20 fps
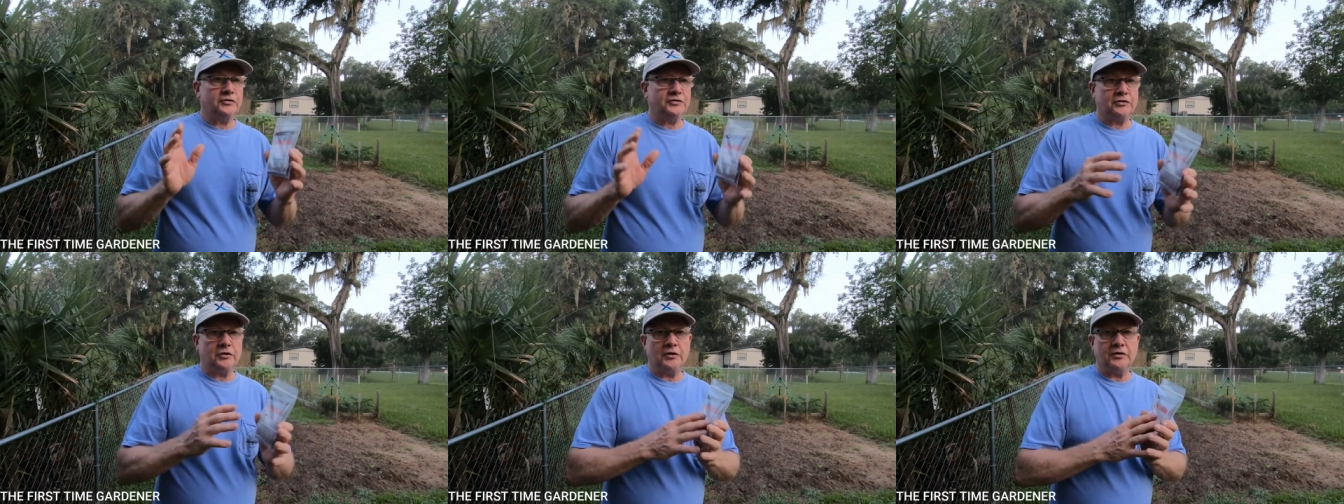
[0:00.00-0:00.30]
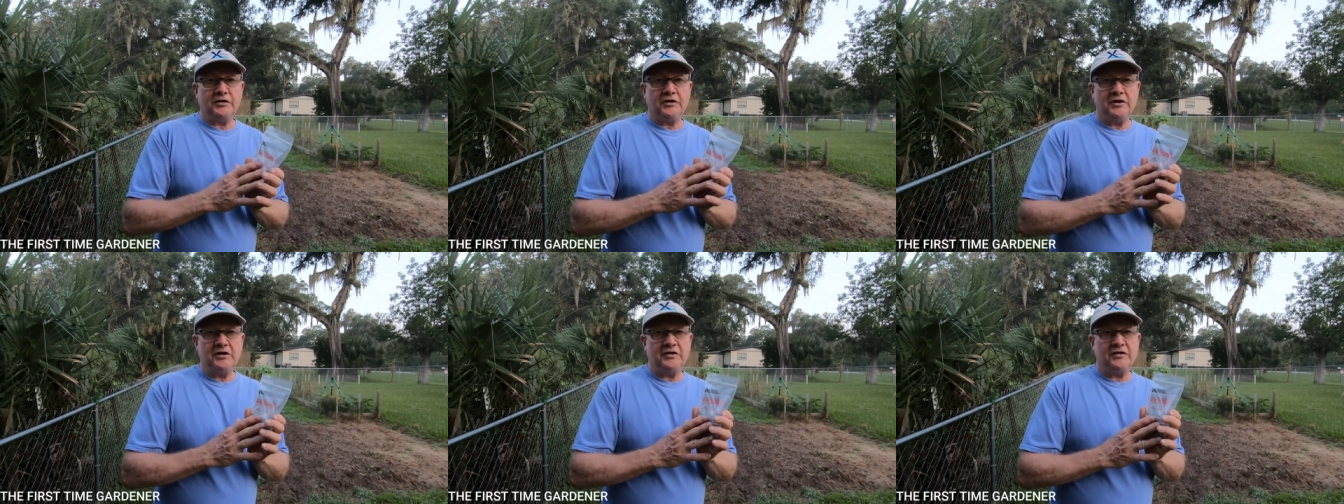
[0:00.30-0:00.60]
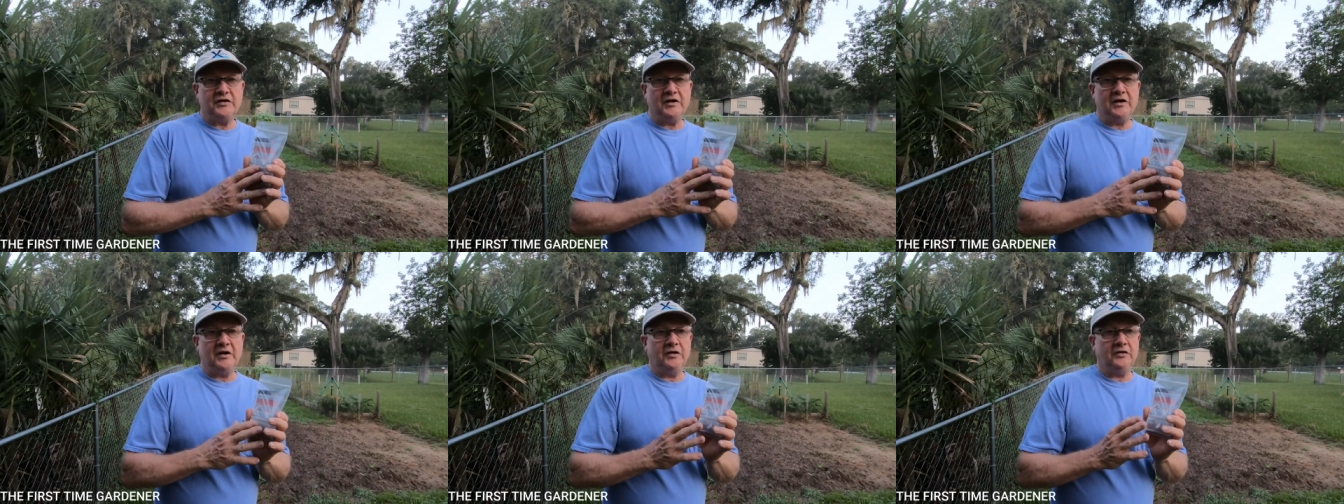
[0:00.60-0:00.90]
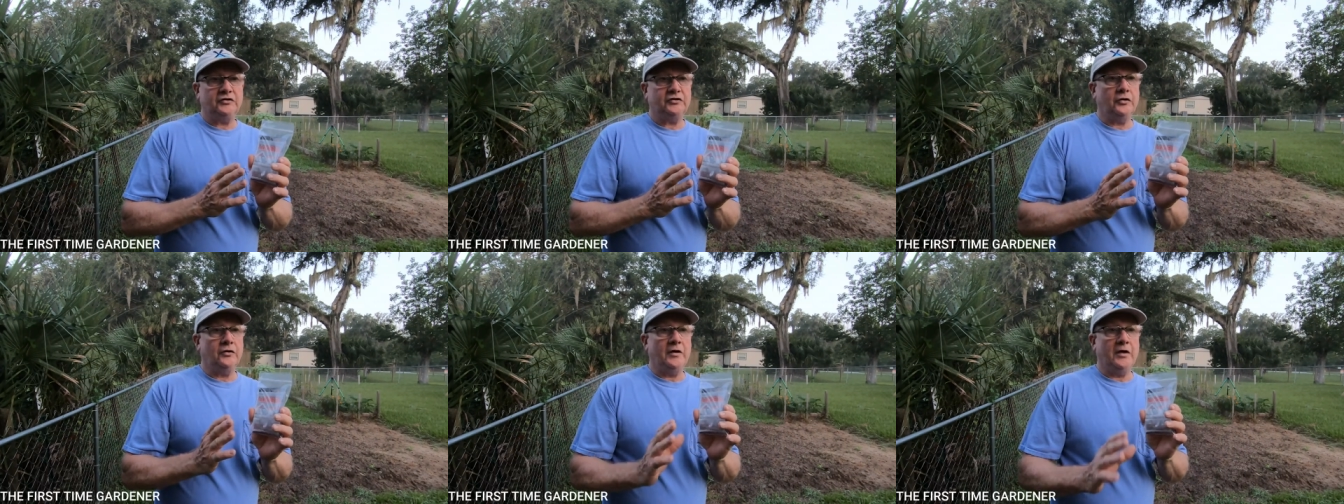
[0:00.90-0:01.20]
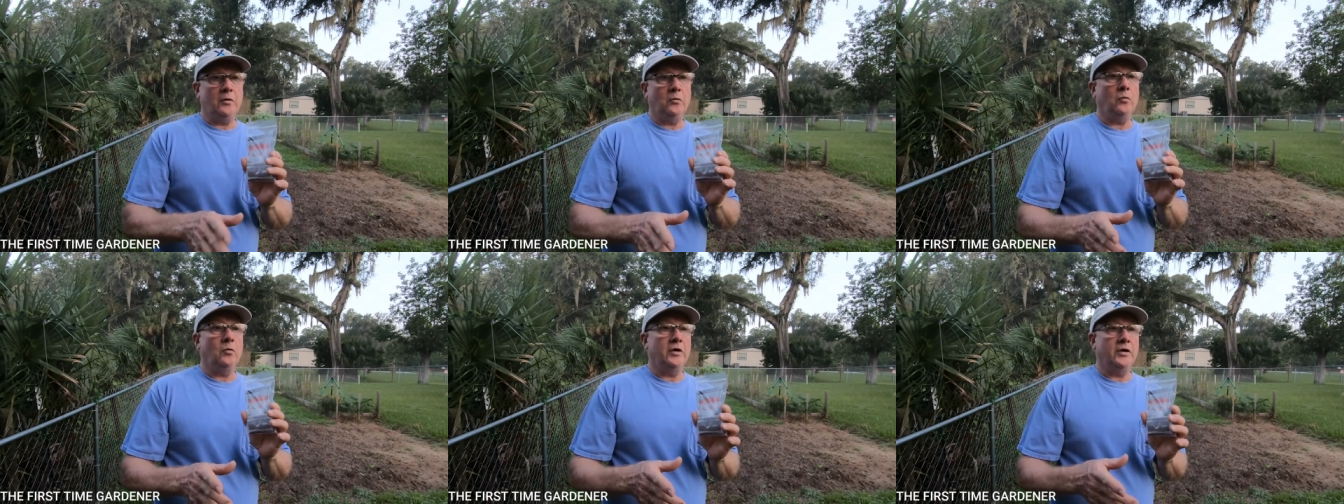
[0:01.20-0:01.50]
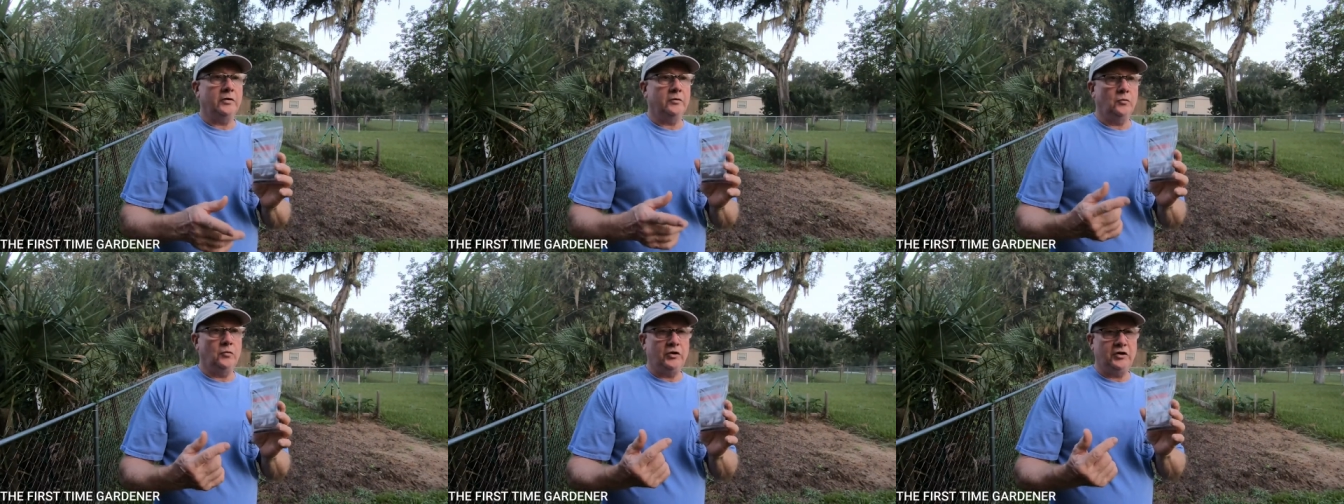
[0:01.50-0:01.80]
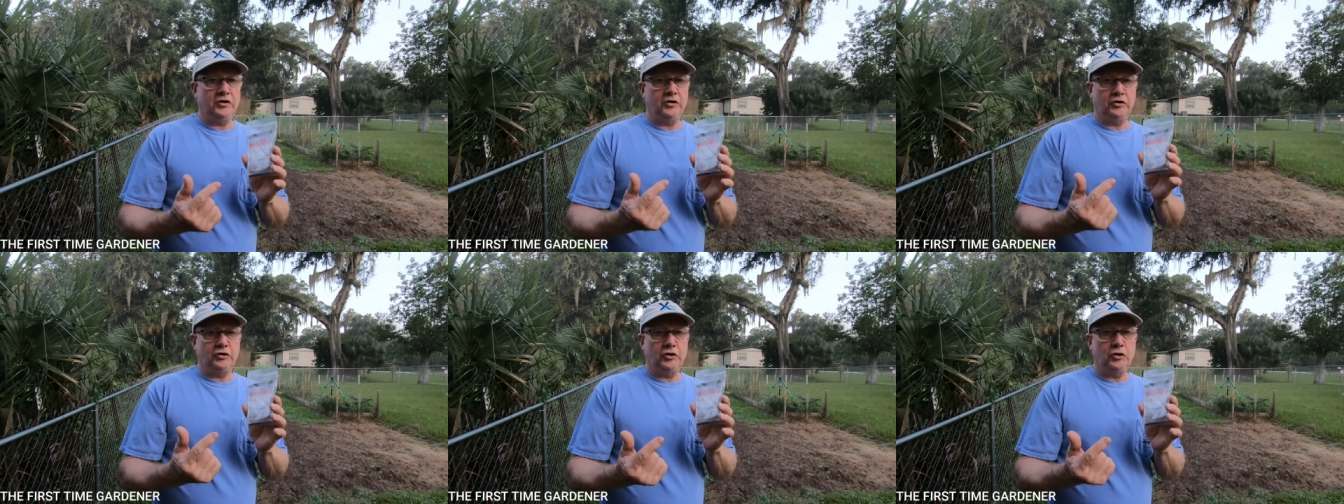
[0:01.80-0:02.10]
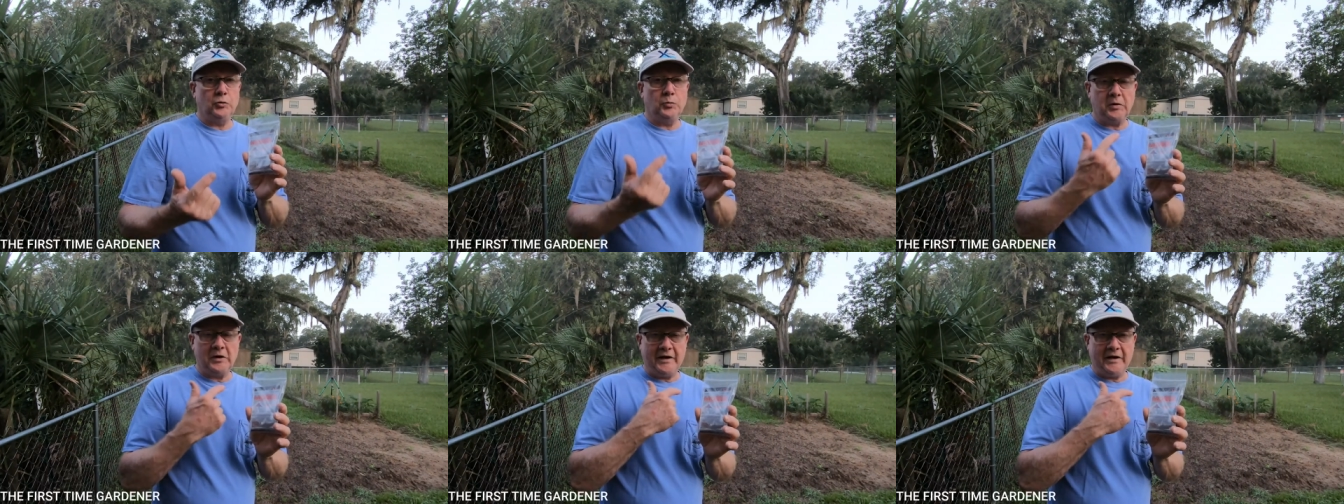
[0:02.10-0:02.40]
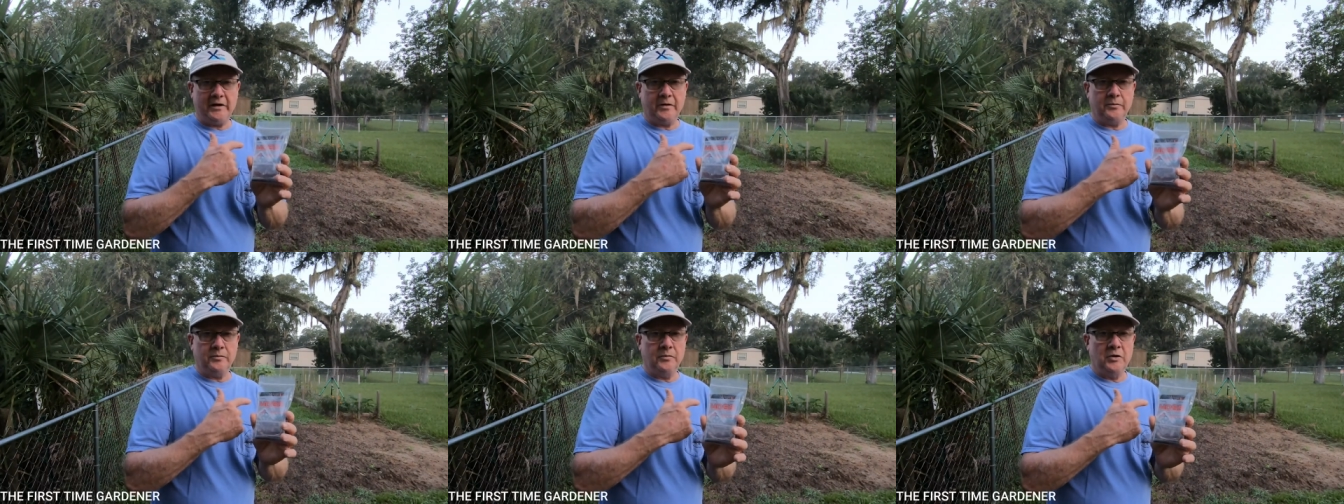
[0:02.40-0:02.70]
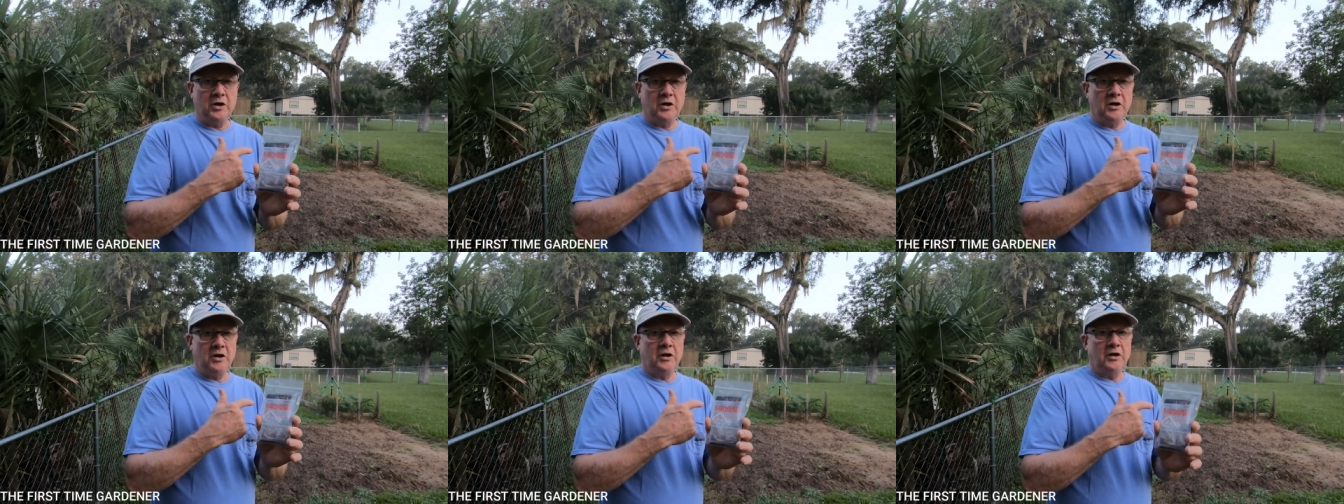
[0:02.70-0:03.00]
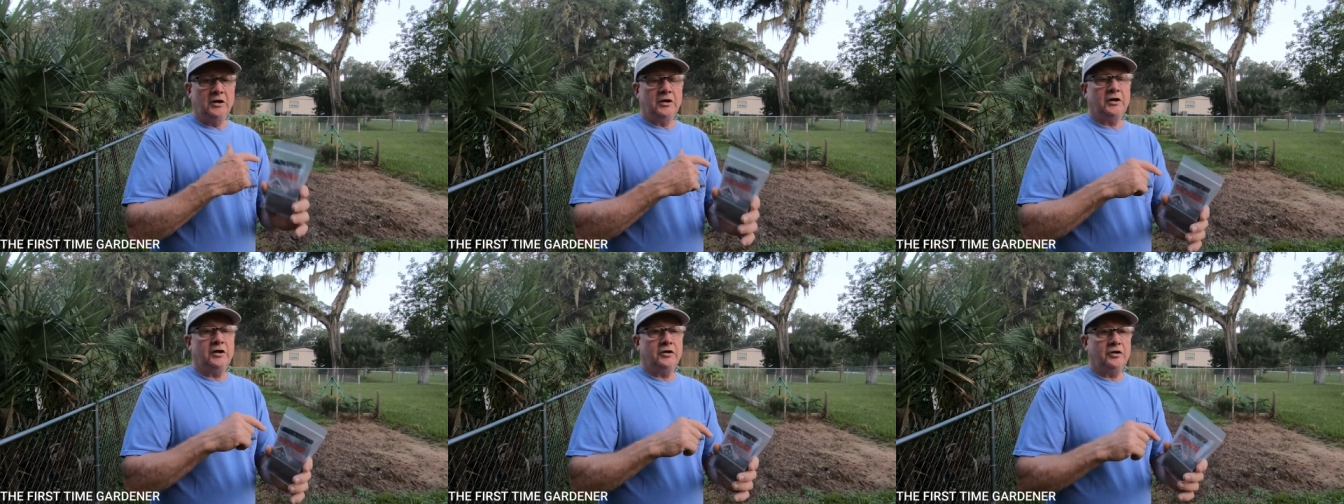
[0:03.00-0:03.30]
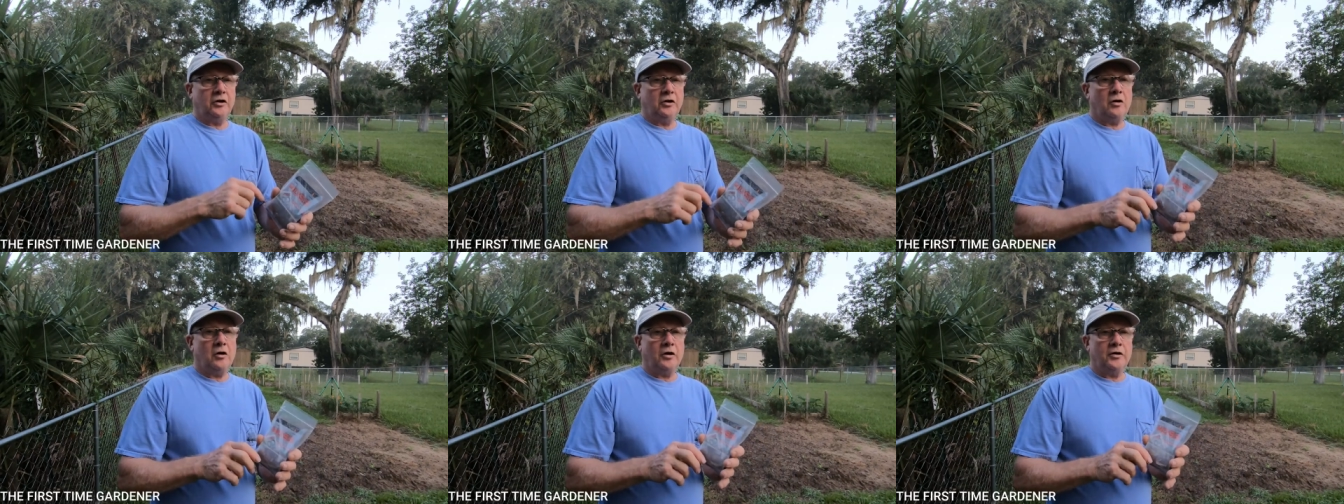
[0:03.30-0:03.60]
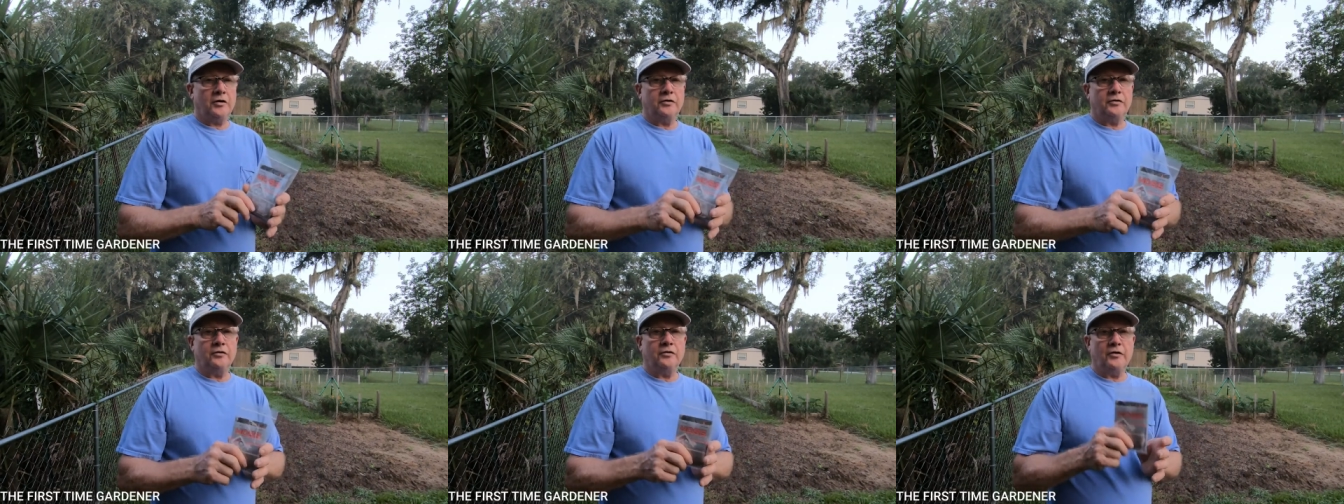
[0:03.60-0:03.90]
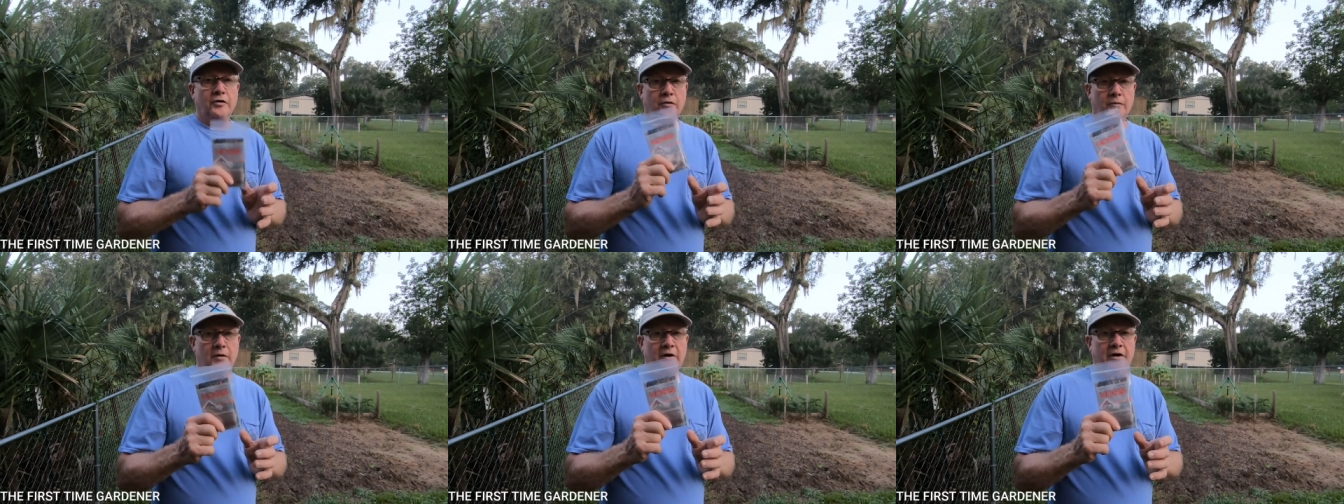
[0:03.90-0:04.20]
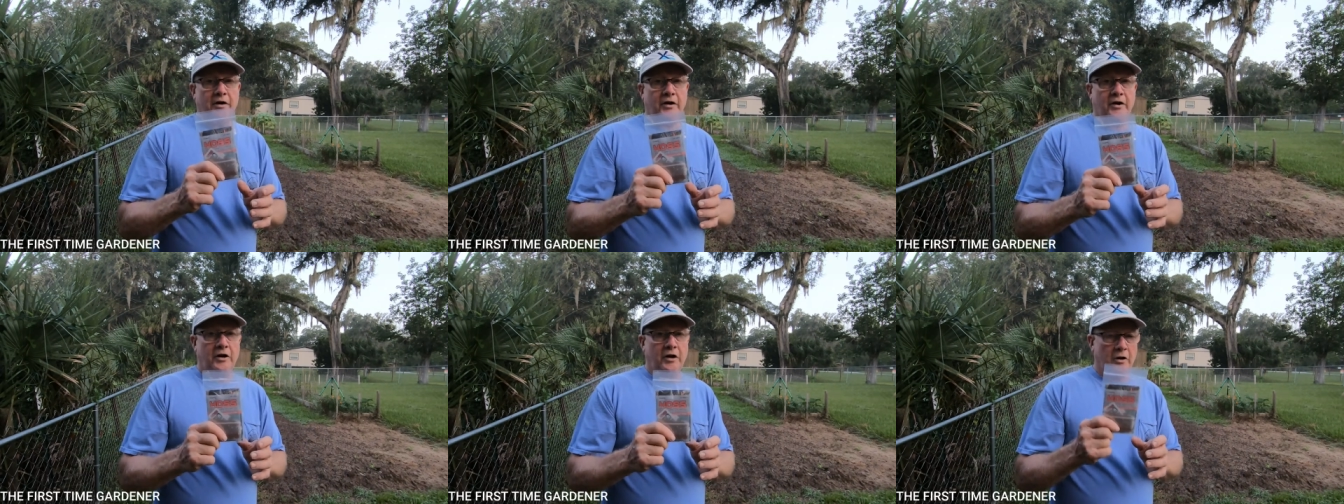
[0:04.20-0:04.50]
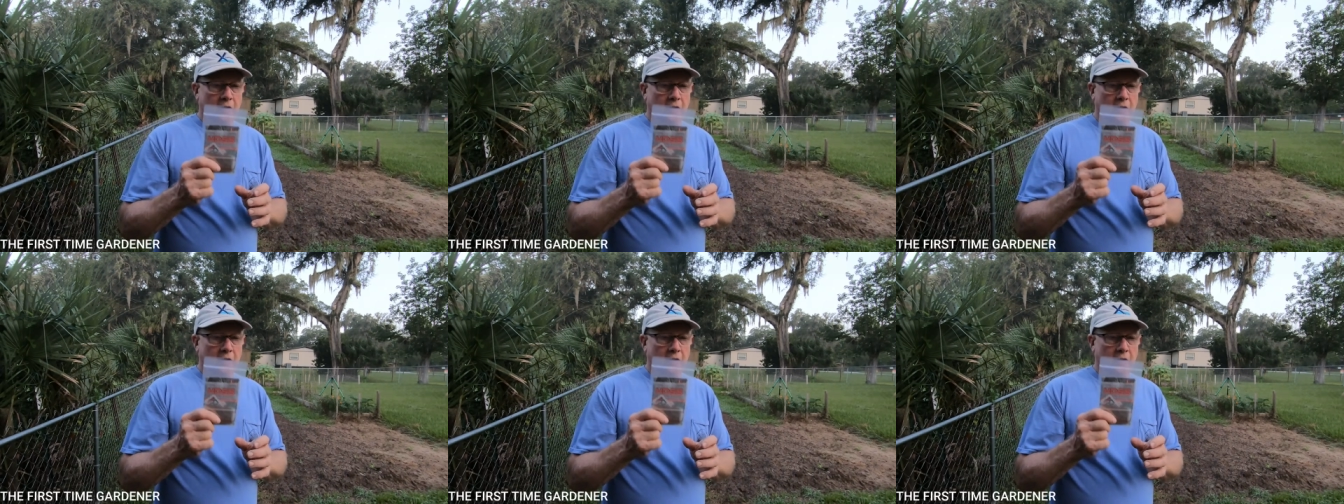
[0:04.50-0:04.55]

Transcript: start these things so that when we do plant them in the garden, they're ready to